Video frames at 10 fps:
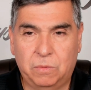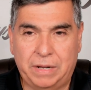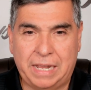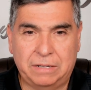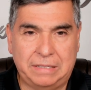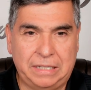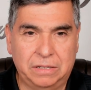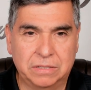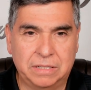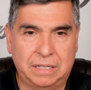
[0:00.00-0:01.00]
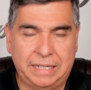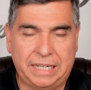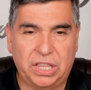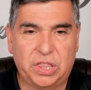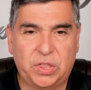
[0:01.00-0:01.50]
Right-hander deals an
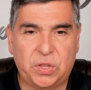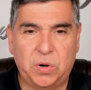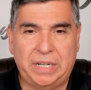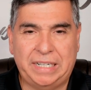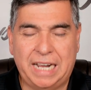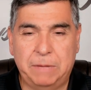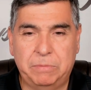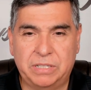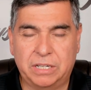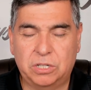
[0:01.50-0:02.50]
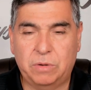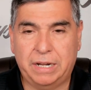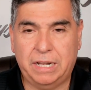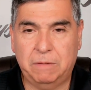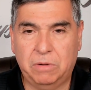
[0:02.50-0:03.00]
elite 39%
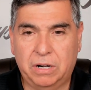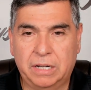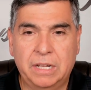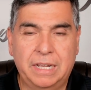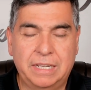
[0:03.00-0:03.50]
strikeout mark,